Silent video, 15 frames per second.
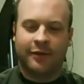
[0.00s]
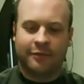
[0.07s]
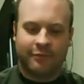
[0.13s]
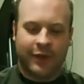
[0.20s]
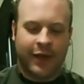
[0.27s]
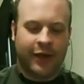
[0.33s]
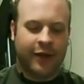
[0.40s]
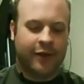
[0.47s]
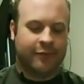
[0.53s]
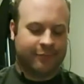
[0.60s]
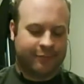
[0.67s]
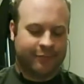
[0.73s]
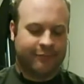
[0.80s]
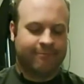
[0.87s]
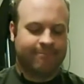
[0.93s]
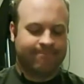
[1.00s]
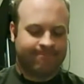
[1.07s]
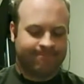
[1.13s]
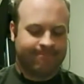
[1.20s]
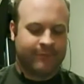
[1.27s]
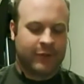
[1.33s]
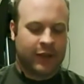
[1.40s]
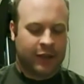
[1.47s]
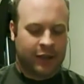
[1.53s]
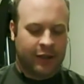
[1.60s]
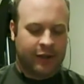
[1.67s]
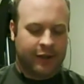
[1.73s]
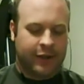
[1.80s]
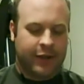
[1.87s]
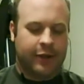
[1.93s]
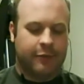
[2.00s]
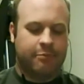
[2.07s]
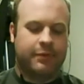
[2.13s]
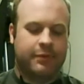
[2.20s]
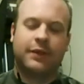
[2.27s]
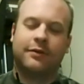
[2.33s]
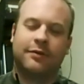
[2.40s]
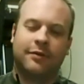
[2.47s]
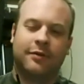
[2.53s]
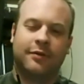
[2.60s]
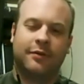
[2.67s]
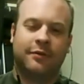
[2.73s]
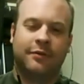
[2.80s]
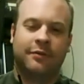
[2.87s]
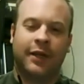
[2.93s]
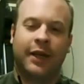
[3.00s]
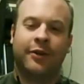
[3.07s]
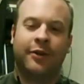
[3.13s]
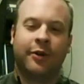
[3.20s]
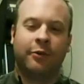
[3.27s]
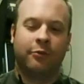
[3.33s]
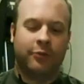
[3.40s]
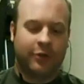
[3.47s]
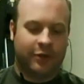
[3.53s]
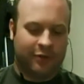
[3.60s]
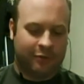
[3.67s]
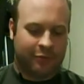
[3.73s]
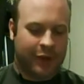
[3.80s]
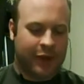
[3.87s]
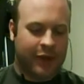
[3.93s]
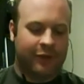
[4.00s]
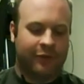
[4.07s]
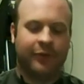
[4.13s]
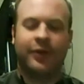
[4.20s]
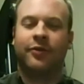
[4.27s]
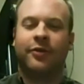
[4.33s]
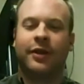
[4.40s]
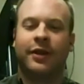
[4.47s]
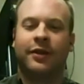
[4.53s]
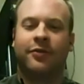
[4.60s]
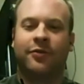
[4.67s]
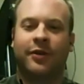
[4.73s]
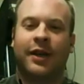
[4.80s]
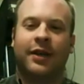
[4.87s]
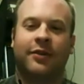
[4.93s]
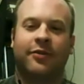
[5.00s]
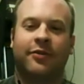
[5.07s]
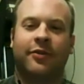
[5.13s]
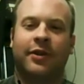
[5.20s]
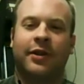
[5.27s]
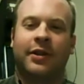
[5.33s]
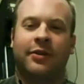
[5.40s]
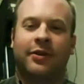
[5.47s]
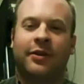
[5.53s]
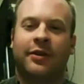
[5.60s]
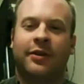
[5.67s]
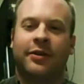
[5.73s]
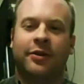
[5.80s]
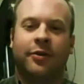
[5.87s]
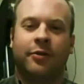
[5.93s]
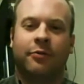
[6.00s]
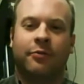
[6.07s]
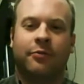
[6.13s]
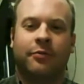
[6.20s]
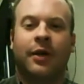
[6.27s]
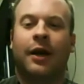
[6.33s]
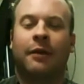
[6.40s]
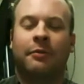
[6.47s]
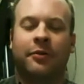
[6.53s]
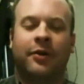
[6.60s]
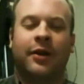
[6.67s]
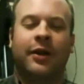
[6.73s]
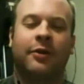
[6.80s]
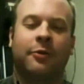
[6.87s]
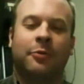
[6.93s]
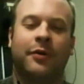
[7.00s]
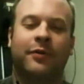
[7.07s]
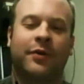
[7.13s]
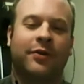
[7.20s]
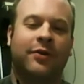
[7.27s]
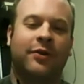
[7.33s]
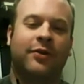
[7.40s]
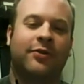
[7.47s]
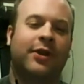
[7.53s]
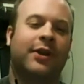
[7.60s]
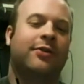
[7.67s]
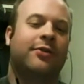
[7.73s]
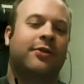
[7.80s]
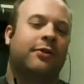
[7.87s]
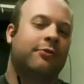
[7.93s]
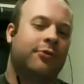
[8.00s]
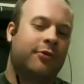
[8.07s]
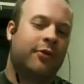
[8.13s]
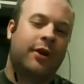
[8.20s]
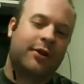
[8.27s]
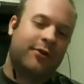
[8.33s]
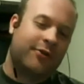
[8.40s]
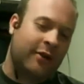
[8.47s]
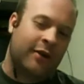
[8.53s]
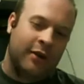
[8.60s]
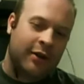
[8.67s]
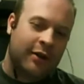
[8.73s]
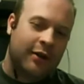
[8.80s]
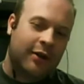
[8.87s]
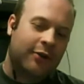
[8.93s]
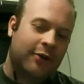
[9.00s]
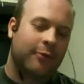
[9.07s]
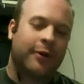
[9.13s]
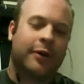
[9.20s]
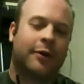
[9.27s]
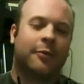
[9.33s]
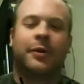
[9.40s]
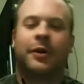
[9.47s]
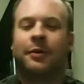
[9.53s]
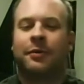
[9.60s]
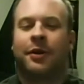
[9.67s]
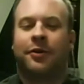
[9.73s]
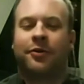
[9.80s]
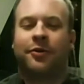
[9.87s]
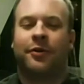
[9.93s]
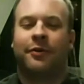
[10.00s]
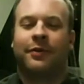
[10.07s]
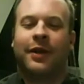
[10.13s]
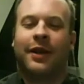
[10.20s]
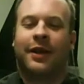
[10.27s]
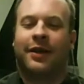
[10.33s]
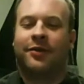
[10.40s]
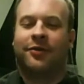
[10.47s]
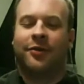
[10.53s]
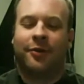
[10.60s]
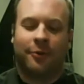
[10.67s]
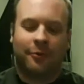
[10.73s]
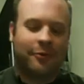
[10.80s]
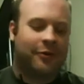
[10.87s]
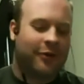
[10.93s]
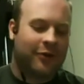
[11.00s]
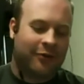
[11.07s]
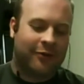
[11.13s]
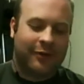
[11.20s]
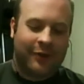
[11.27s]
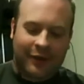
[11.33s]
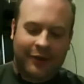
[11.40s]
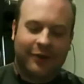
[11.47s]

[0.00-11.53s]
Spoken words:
And yeah, yep. And don't be visiting sites that you don't. I would say don't be visiting sites you don't trust as well. But I'm not sure if that has to do with this